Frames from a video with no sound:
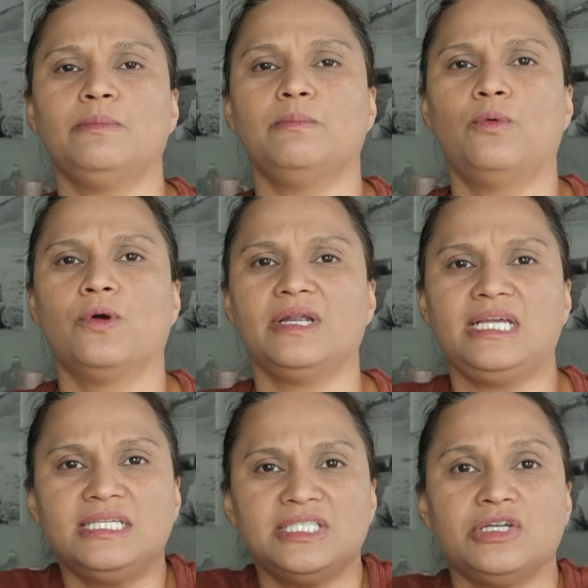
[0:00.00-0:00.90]
it more
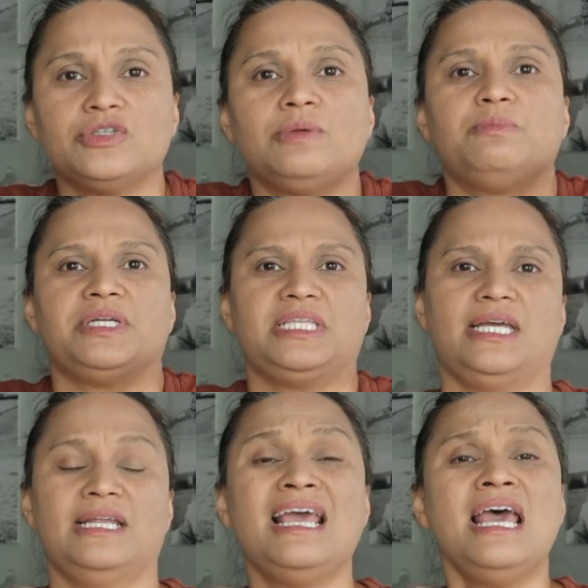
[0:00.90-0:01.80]
easier to breathe
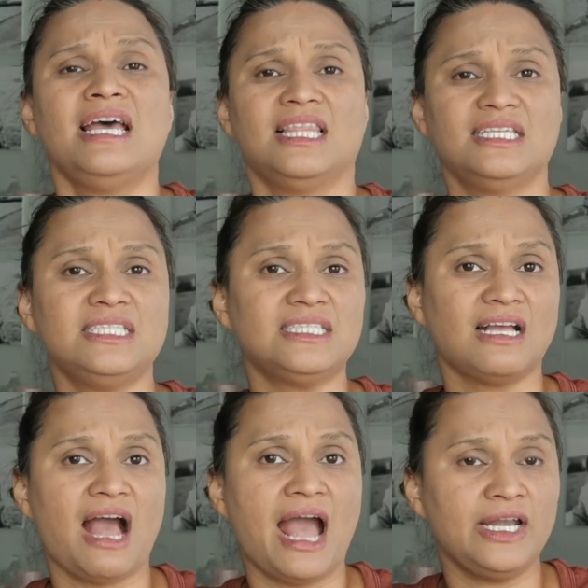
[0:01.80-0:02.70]
in. This is the
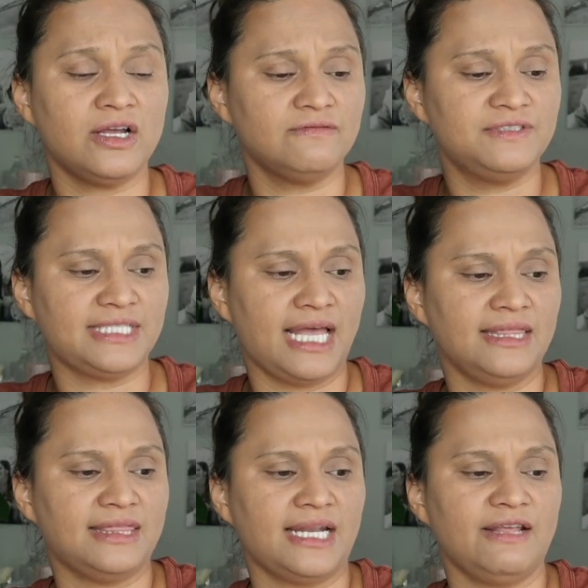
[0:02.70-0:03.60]
kind of
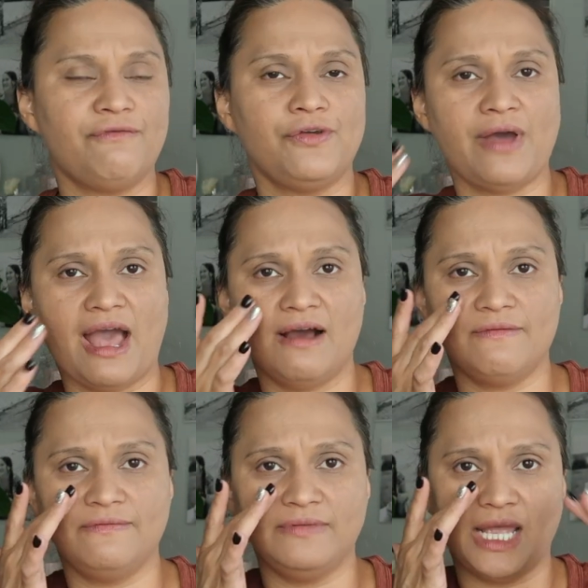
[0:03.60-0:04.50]
scent that if you have
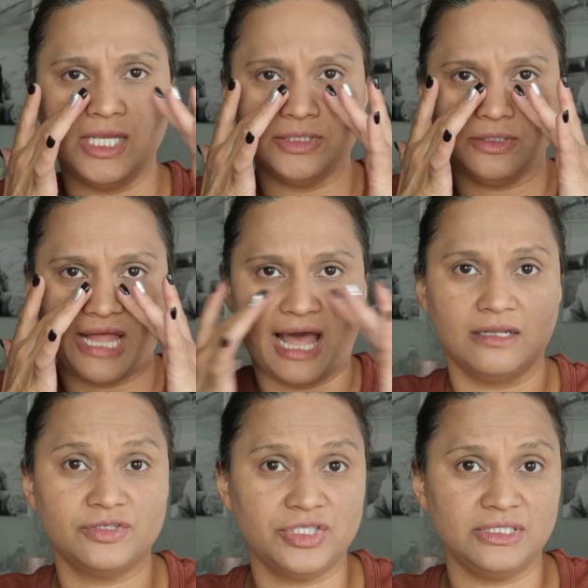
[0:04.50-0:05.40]
nasal
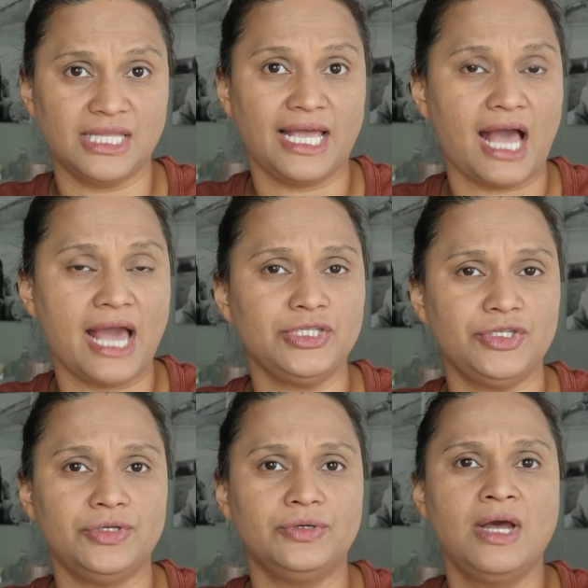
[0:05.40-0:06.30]
allergies like I
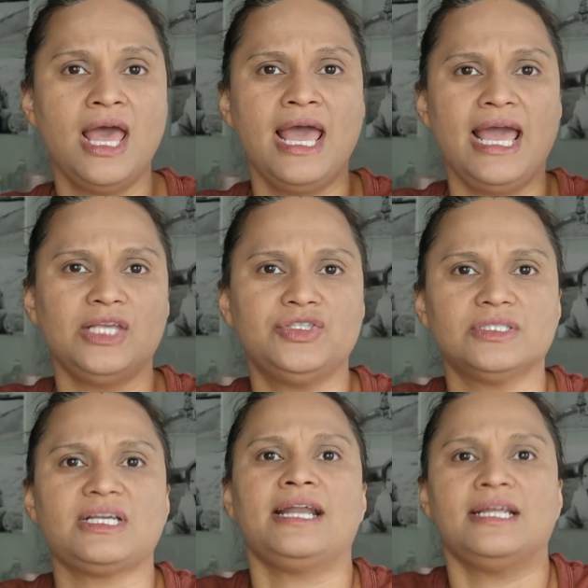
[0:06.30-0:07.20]
do, it's
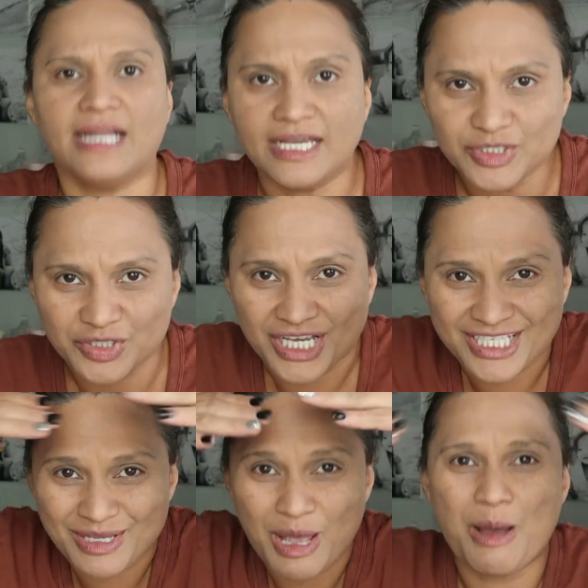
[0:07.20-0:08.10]
just kind of nice to
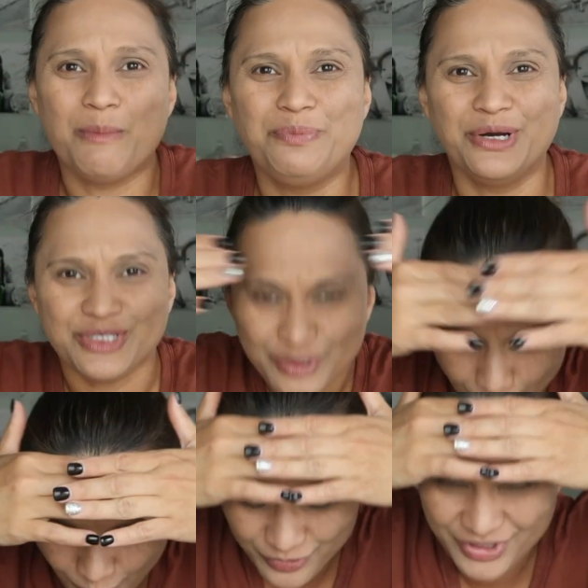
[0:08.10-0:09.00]
just put your
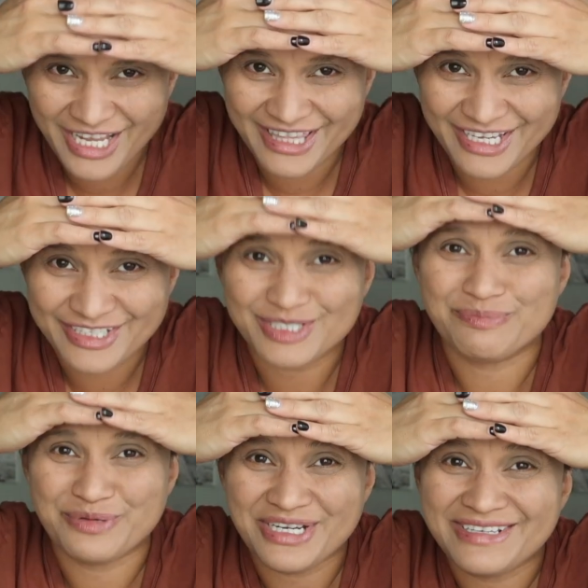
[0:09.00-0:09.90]
whole thing in there and just
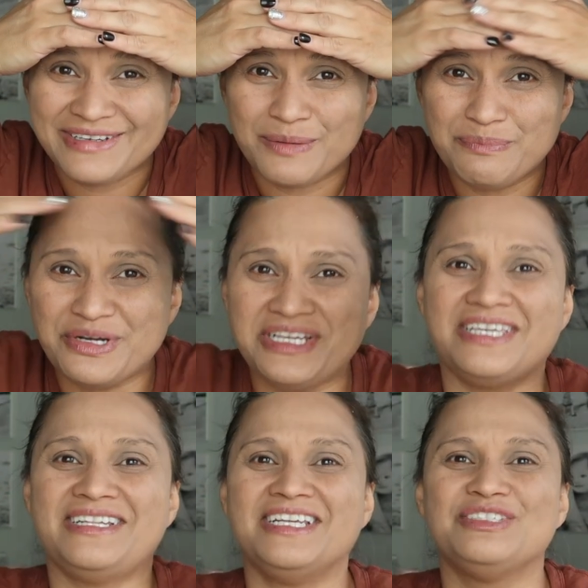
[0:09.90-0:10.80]
breathe, breathe
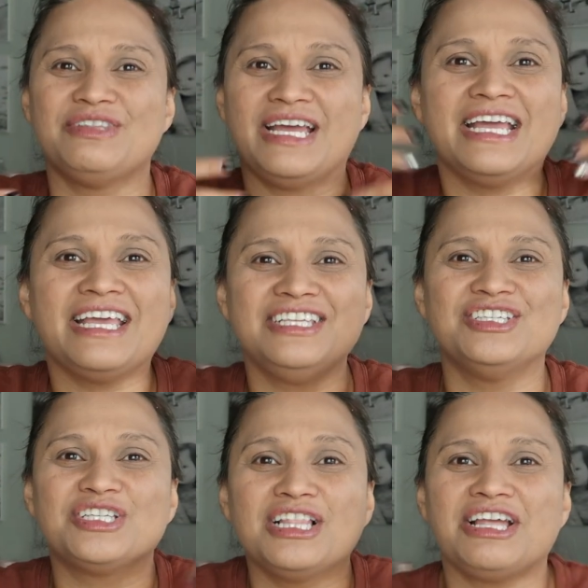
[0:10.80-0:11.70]
it in so that it can
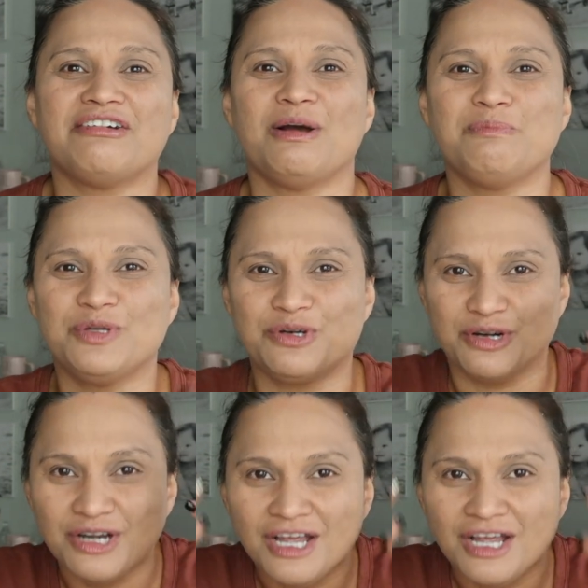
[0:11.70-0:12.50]
just clear up your